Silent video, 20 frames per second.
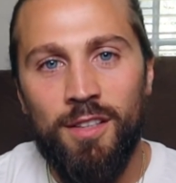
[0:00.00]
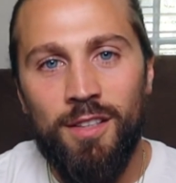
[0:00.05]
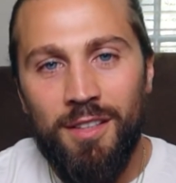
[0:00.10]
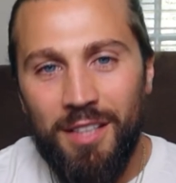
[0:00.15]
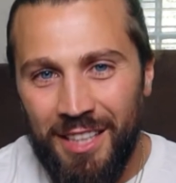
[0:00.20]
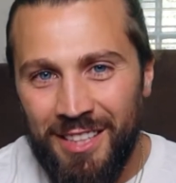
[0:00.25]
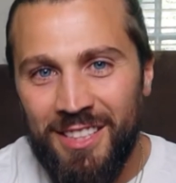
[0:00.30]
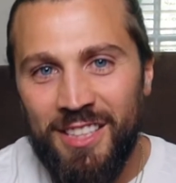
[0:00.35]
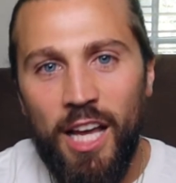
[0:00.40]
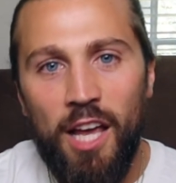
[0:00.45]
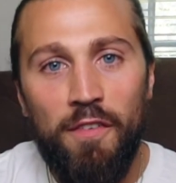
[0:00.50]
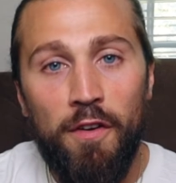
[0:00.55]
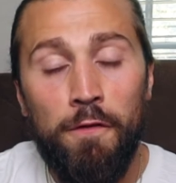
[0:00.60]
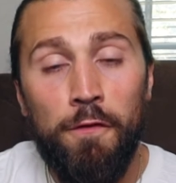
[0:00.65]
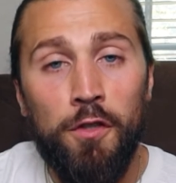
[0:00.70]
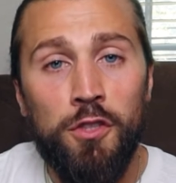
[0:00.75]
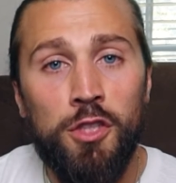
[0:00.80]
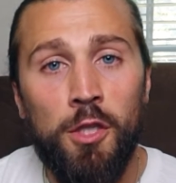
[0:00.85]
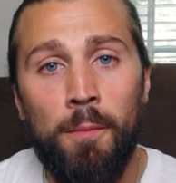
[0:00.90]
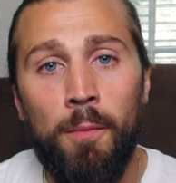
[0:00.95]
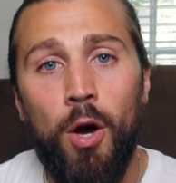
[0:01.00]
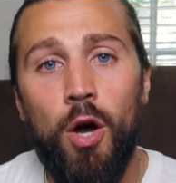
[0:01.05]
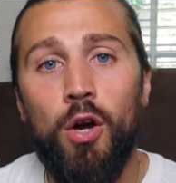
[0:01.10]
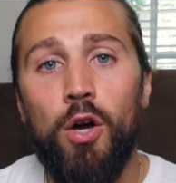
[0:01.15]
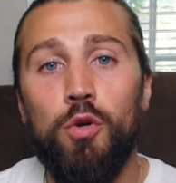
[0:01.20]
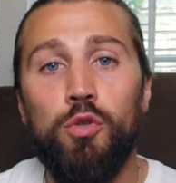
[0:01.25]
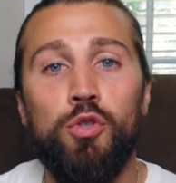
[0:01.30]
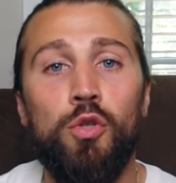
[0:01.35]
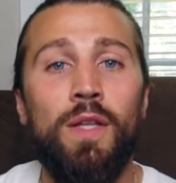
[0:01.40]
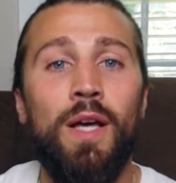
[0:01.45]
and save it for
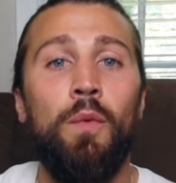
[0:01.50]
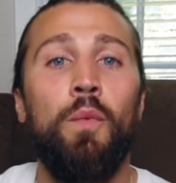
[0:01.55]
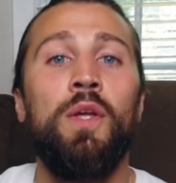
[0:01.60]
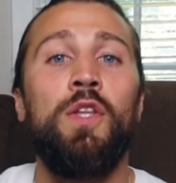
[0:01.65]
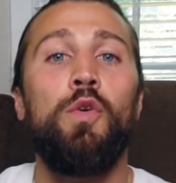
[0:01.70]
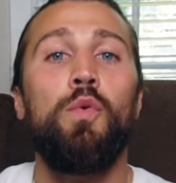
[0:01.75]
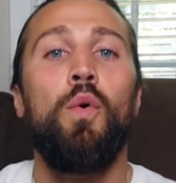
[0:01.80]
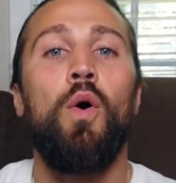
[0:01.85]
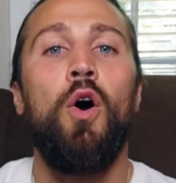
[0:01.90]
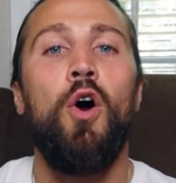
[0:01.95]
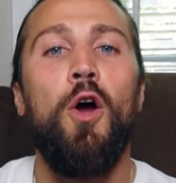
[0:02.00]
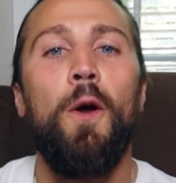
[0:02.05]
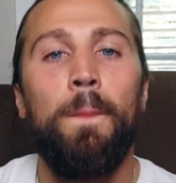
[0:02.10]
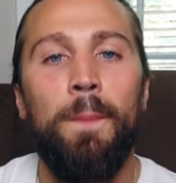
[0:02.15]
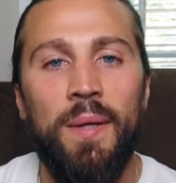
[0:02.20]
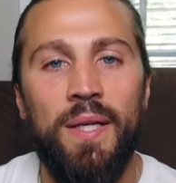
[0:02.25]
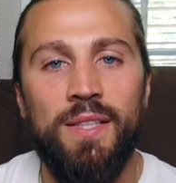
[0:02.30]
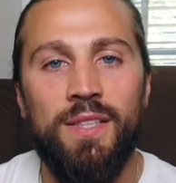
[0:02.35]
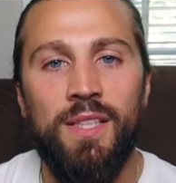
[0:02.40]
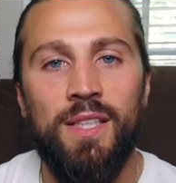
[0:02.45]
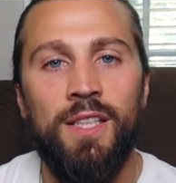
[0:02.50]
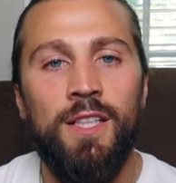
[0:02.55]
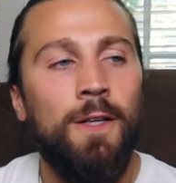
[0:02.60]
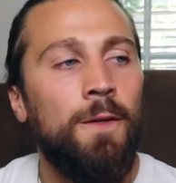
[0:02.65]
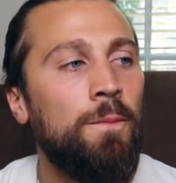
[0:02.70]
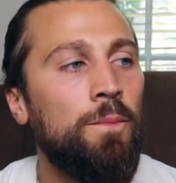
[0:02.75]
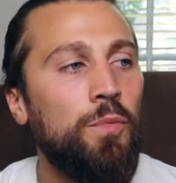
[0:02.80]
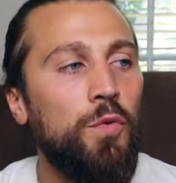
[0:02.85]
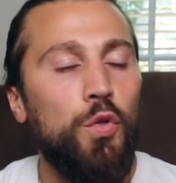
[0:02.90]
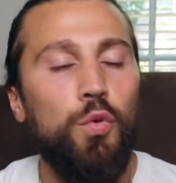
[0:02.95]
tomorrow so that when you are busy,
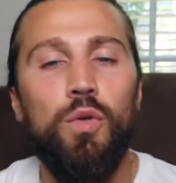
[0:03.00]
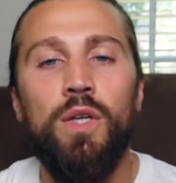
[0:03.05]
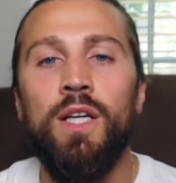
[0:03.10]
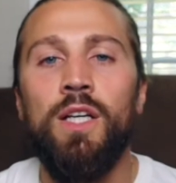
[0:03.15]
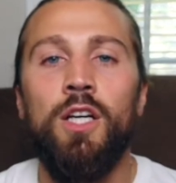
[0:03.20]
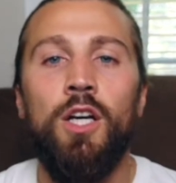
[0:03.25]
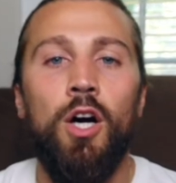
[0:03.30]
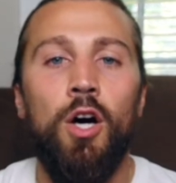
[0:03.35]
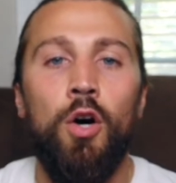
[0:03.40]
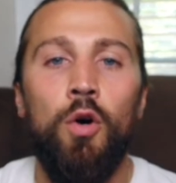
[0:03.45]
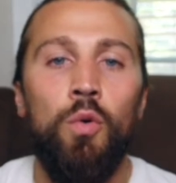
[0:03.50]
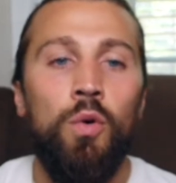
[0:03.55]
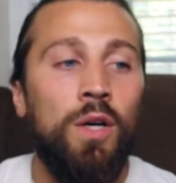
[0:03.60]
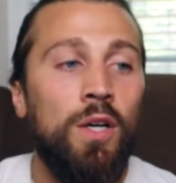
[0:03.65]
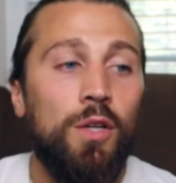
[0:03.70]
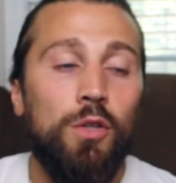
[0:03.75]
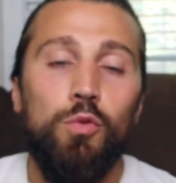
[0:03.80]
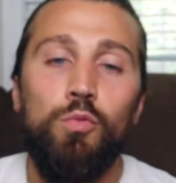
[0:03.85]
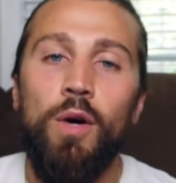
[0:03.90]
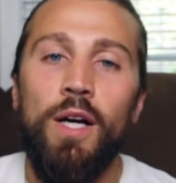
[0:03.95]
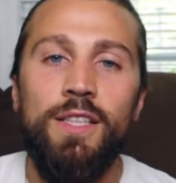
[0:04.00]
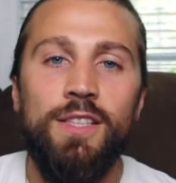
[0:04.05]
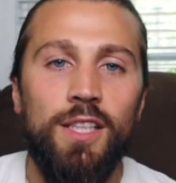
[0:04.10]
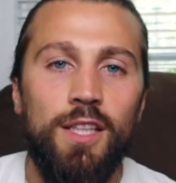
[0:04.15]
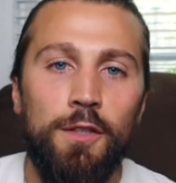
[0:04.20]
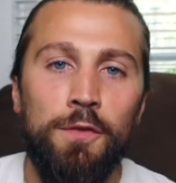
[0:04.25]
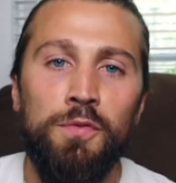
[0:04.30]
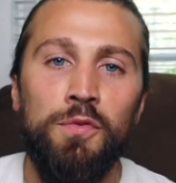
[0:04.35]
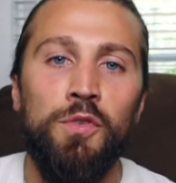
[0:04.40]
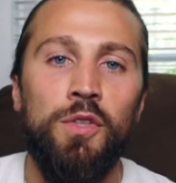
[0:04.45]
you can go right to
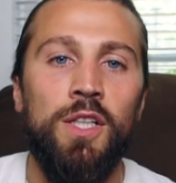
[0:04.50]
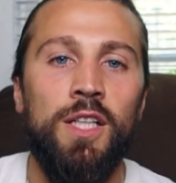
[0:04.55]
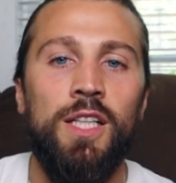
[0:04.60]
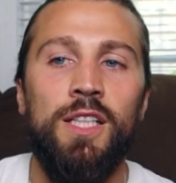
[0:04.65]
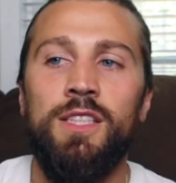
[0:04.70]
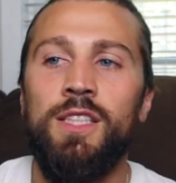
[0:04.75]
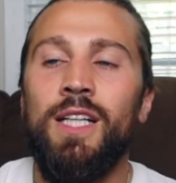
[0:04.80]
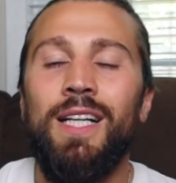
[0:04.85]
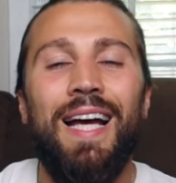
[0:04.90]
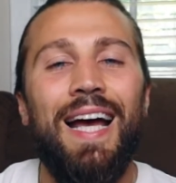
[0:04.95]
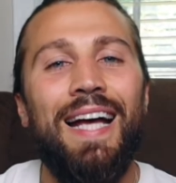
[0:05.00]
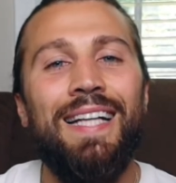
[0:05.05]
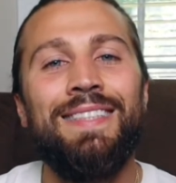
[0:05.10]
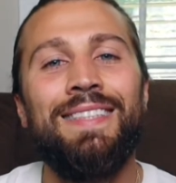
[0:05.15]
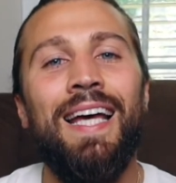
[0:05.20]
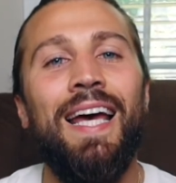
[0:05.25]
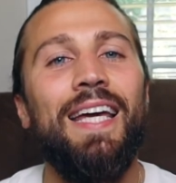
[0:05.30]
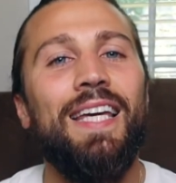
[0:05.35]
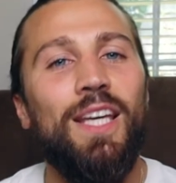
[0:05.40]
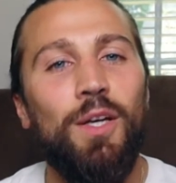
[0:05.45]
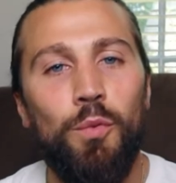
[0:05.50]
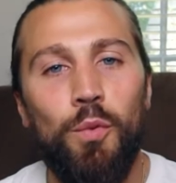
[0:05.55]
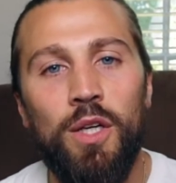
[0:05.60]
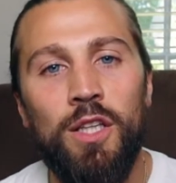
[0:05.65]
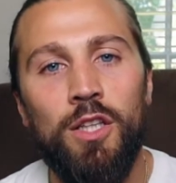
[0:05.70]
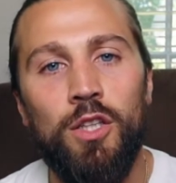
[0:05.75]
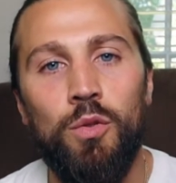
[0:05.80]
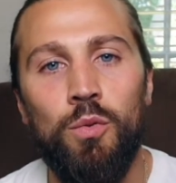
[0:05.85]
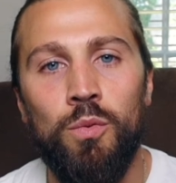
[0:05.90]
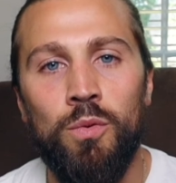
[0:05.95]
the fridge and take it
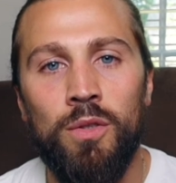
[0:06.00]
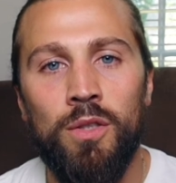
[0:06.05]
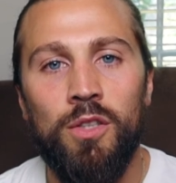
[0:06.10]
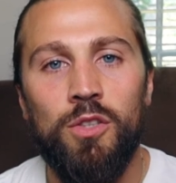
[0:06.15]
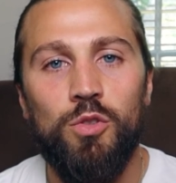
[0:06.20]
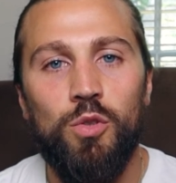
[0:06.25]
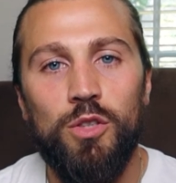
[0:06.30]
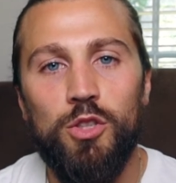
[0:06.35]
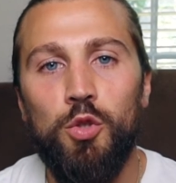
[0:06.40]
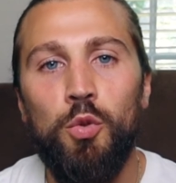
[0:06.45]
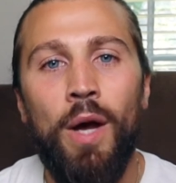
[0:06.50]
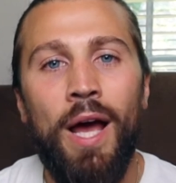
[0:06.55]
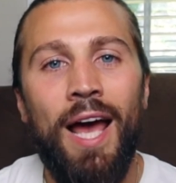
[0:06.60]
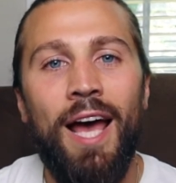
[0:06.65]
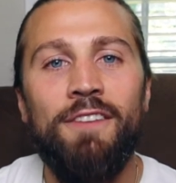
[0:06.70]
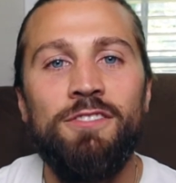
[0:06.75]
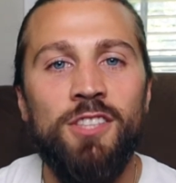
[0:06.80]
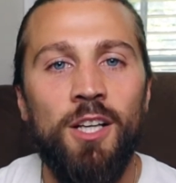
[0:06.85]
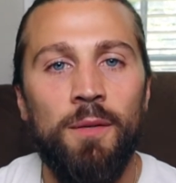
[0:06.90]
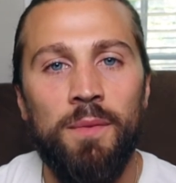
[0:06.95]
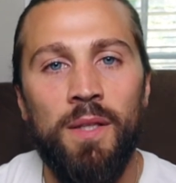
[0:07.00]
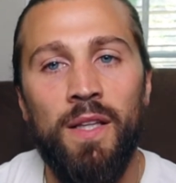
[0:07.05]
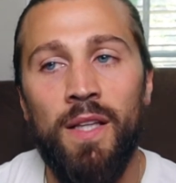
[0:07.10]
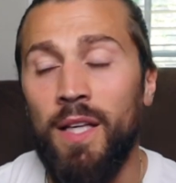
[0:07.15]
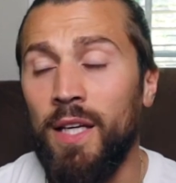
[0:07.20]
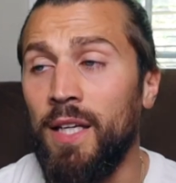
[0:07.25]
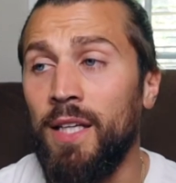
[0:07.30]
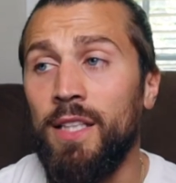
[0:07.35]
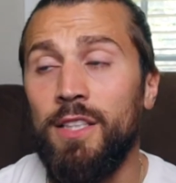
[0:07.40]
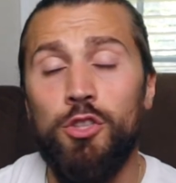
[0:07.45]
with you. So that you have something to
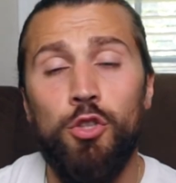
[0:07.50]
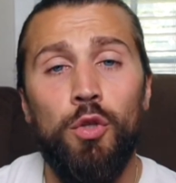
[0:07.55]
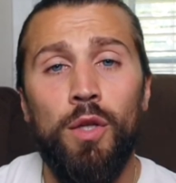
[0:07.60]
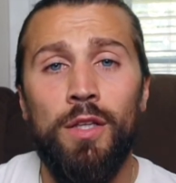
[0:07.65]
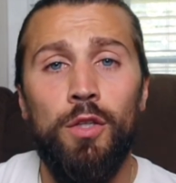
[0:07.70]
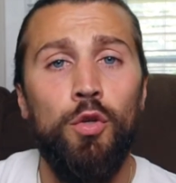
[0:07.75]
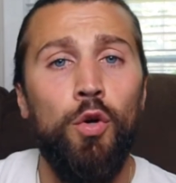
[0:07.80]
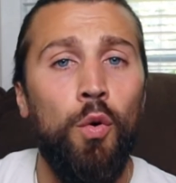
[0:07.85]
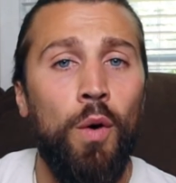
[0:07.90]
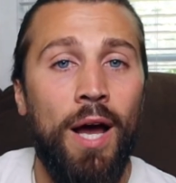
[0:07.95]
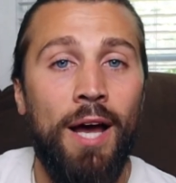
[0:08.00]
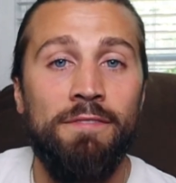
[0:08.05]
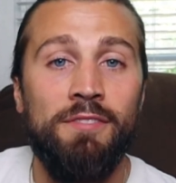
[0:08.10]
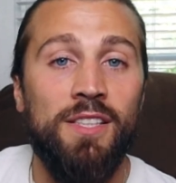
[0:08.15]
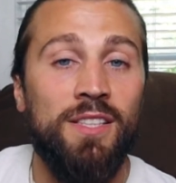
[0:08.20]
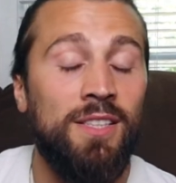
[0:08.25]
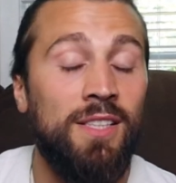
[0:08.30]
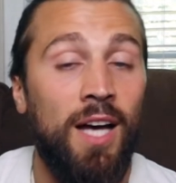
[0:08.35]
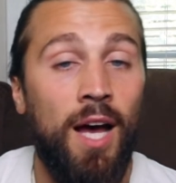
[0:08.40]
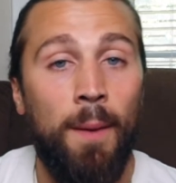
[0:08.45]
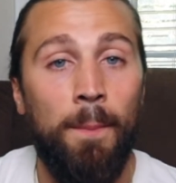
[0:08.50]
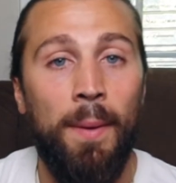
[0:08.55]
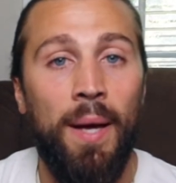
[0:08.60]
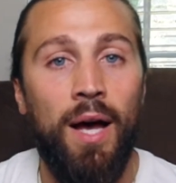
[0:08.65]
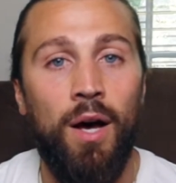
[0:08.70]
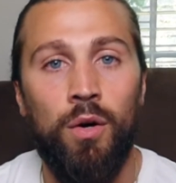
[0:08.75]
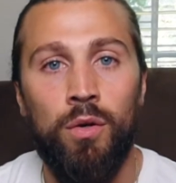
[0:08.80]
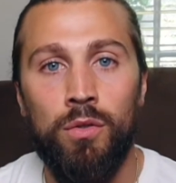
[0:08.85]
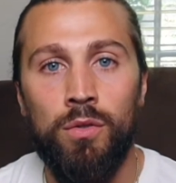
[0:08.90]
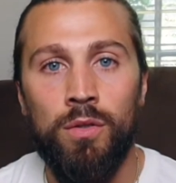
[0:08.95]
eat, so that you don't have to stop
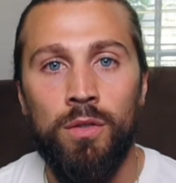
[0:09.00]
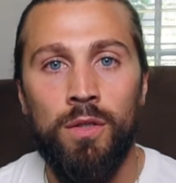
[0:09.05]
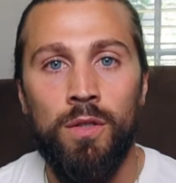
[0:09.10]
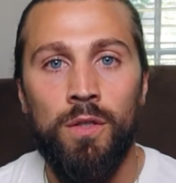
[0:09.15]
out.